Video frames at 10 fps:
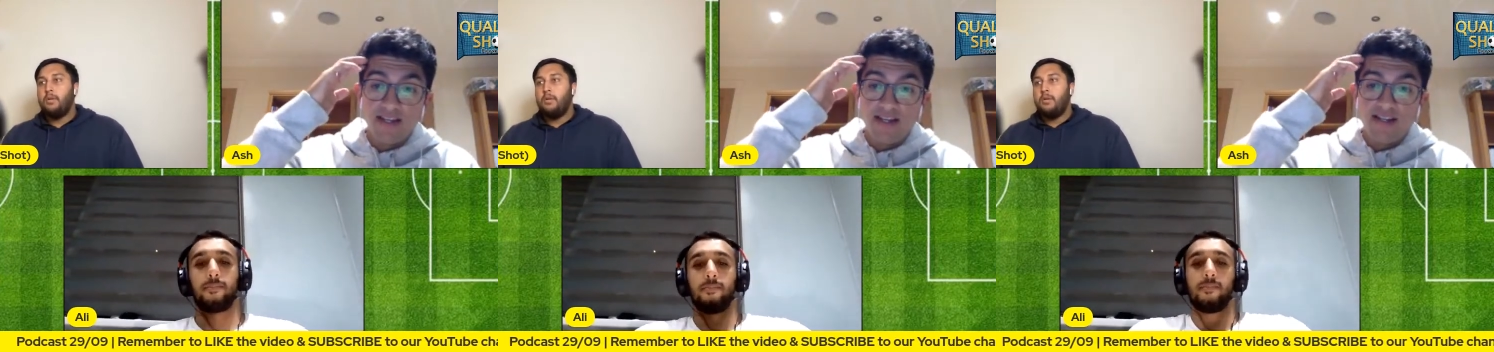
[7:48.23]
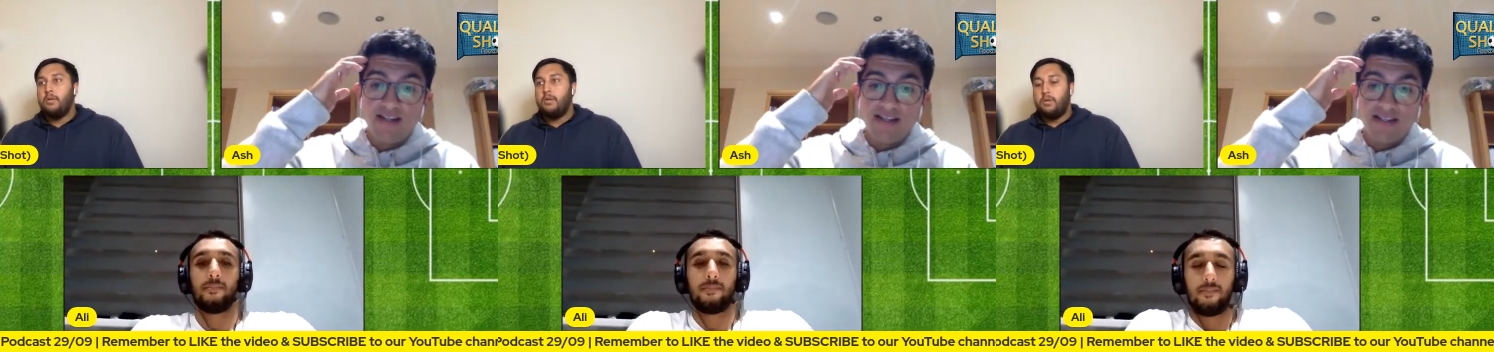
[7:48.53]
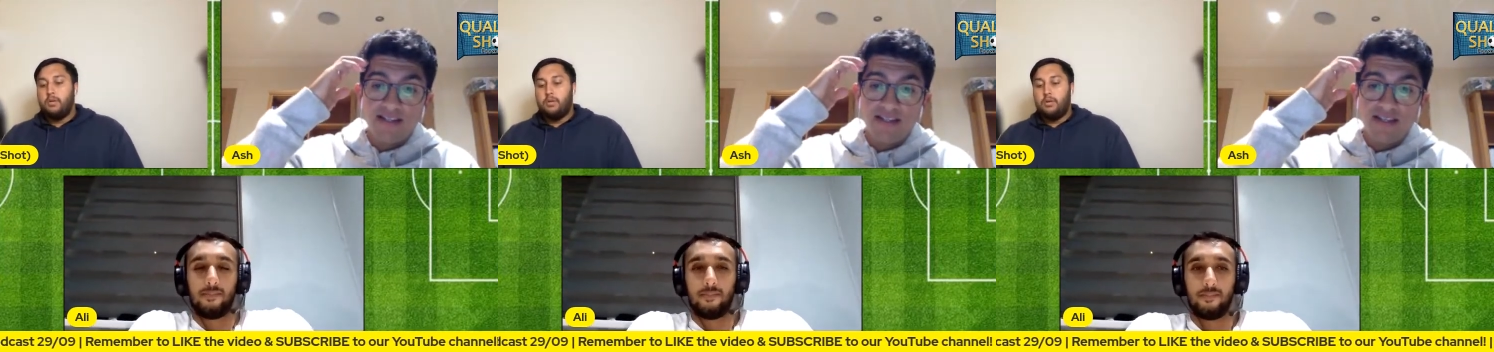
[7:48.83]
Speaker 1: I'd like
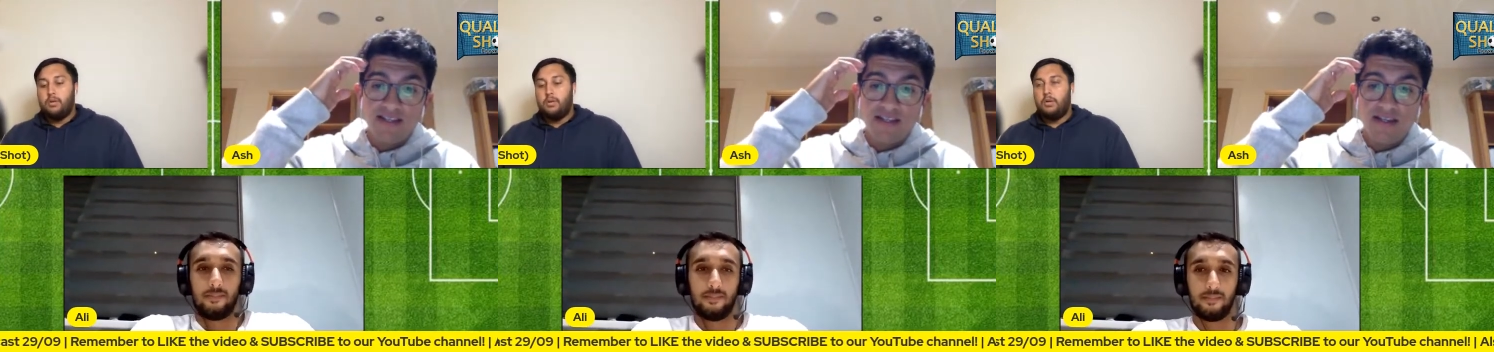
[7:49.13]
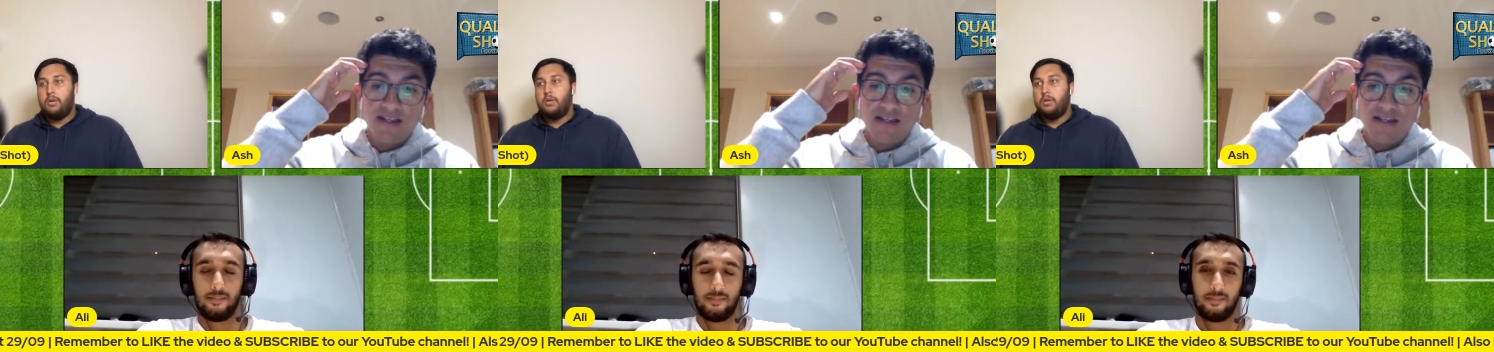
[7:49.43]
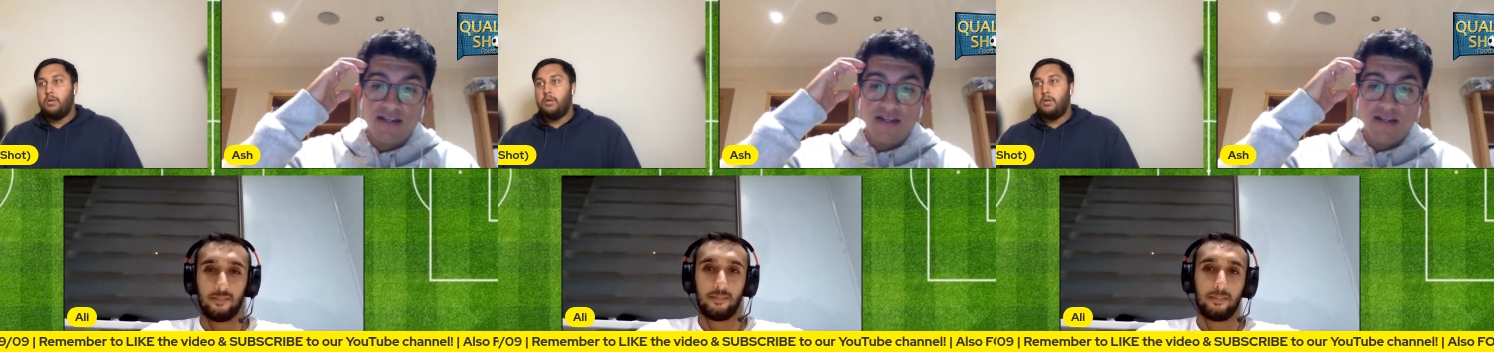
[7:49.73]
to see
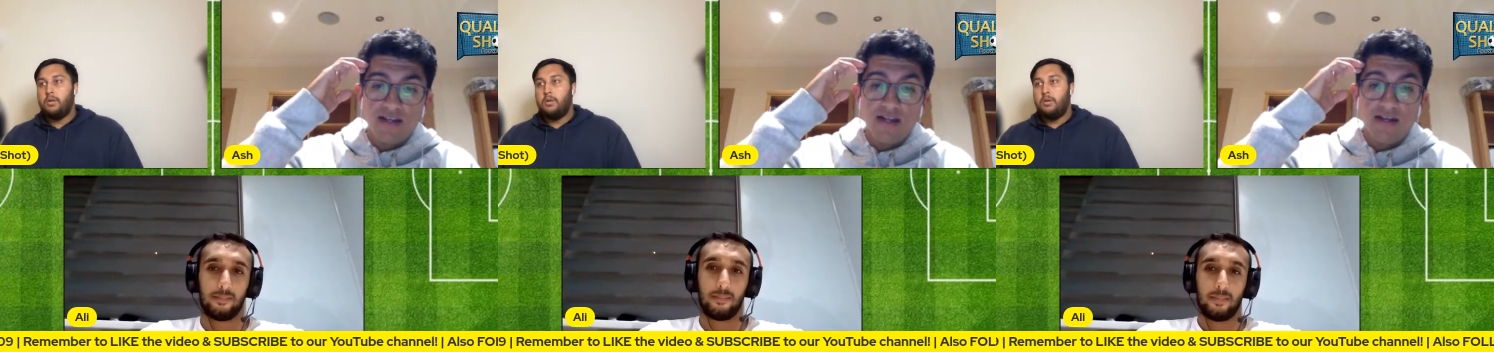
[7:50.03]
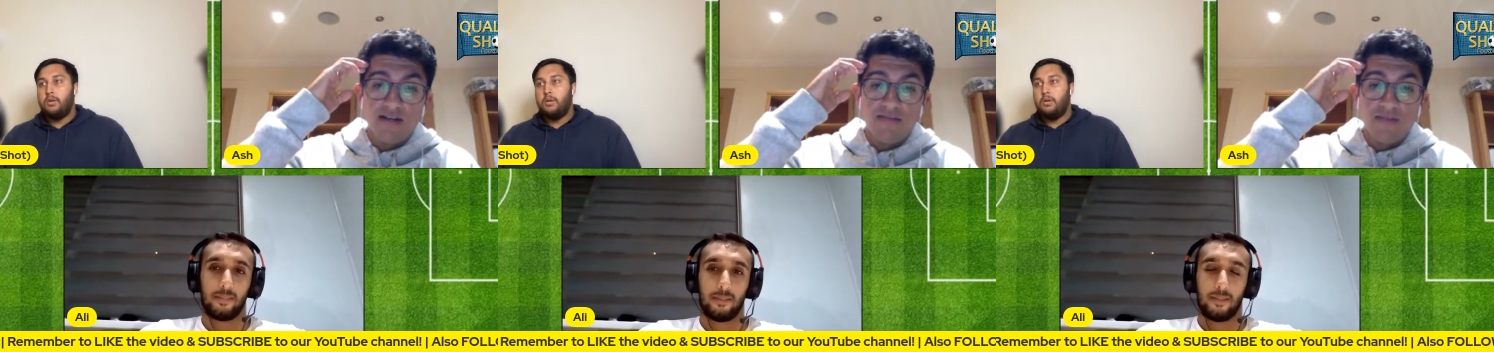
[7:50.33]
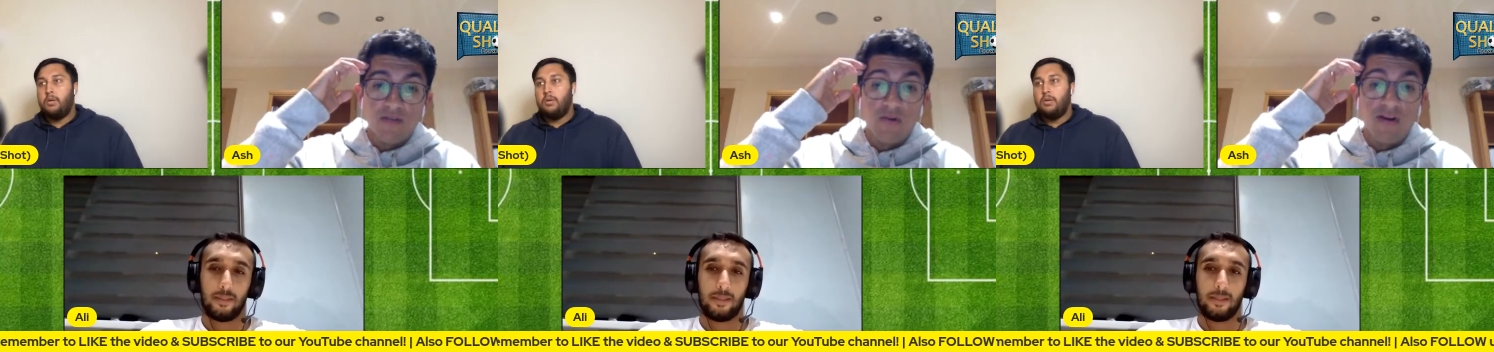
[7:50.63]
uh,
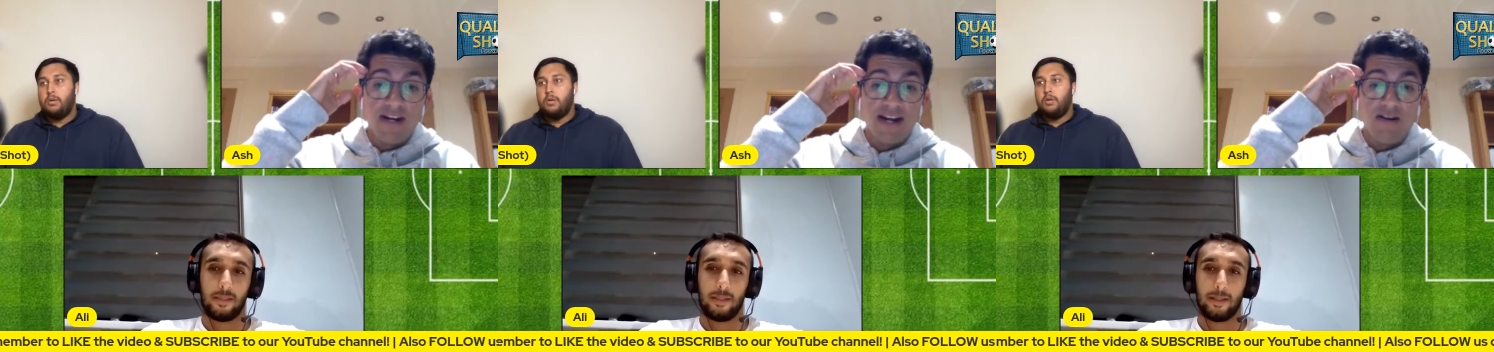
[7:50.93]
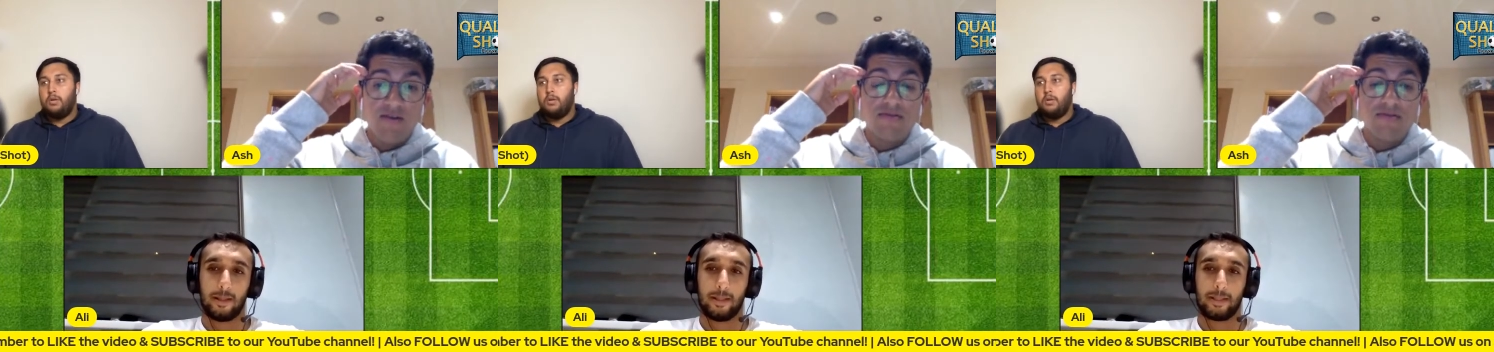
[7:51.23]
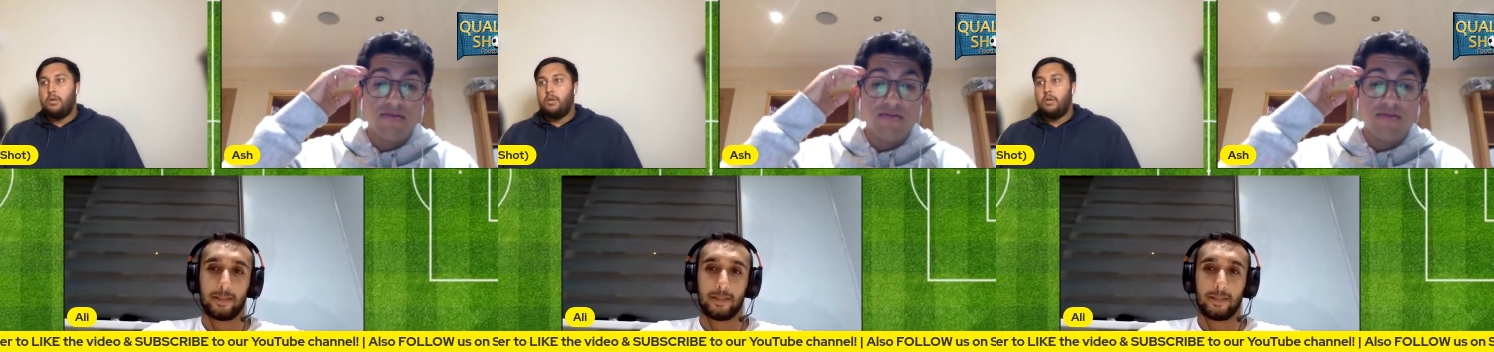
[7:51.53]
Maguire out.